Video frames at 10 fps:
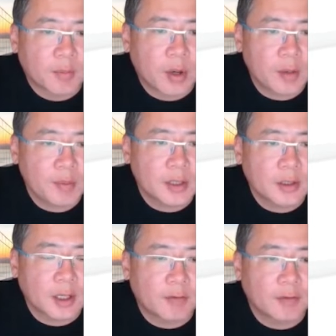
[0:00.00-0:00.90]

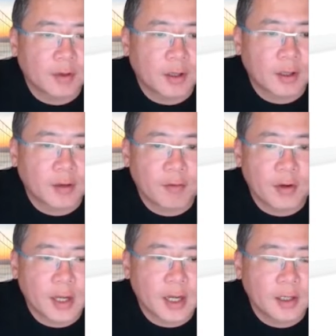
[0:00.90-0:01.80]
properties of
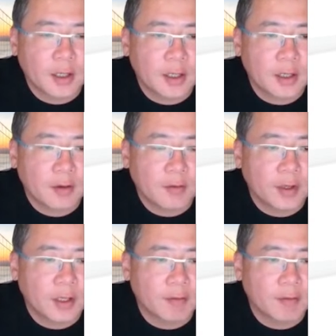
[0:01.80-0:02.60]
different entity, we